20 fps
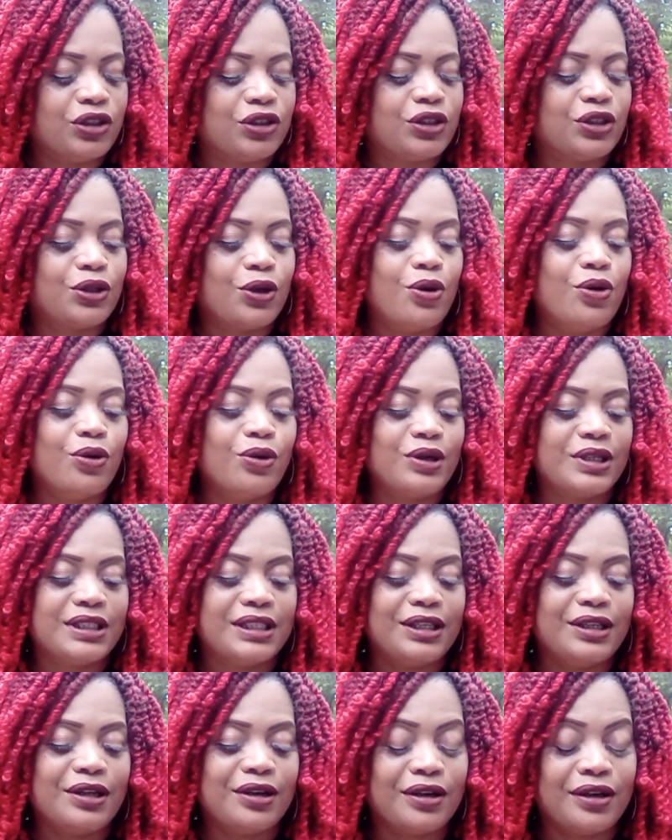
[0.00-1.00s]
swords
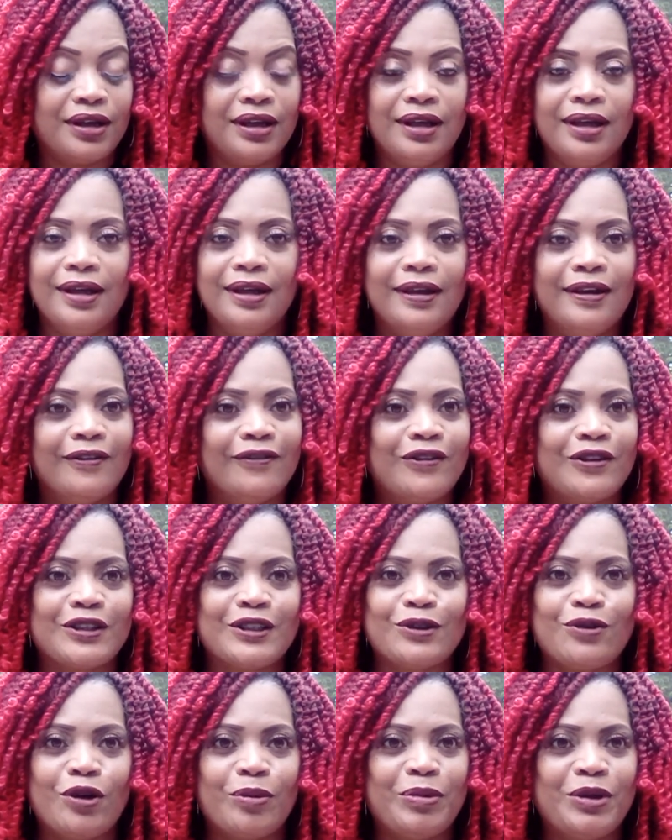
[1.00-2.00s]
here for
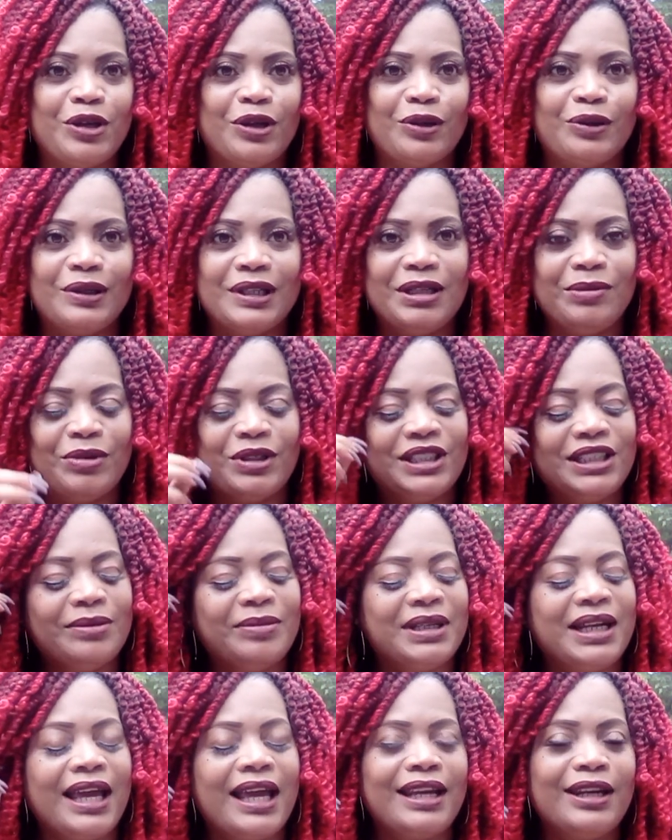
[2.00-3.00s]
Scorpio, Libra,
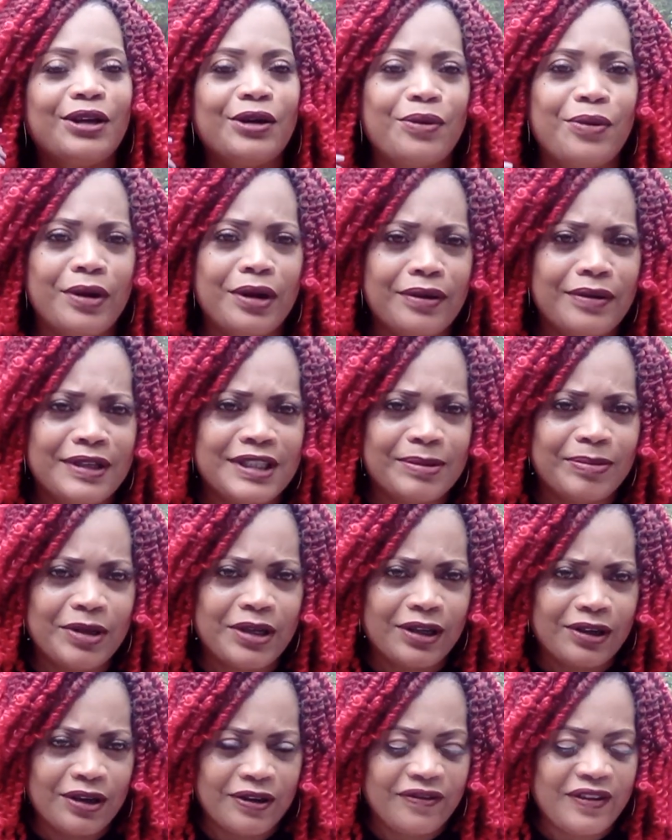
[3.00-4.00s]
Gemini, and Aquarius? Spirit,
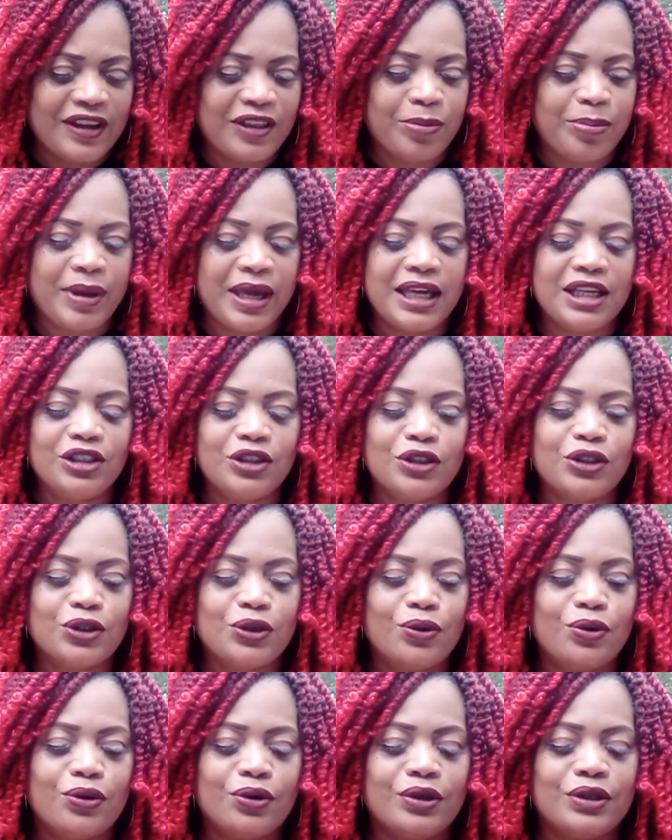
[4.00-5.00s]
clarify the page of
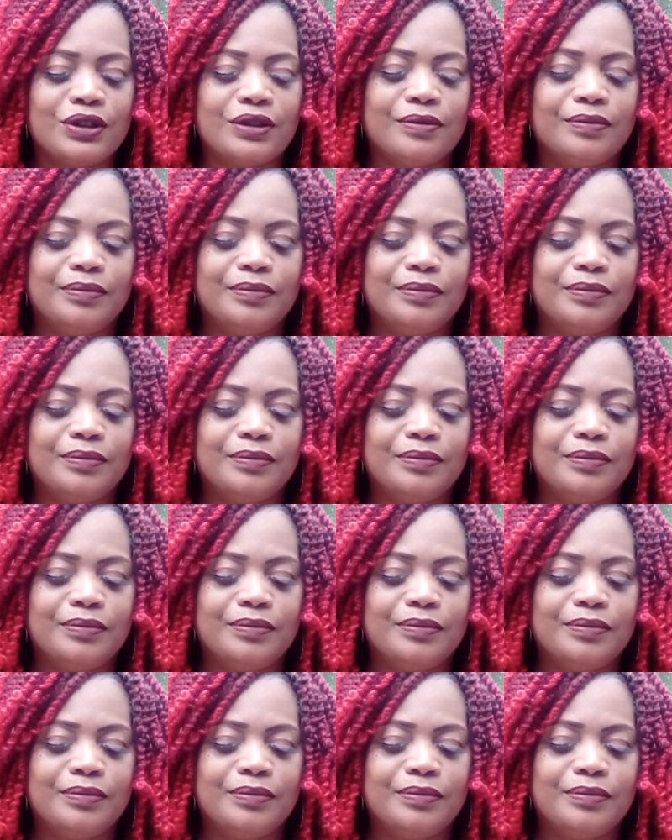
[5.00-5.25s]
swords.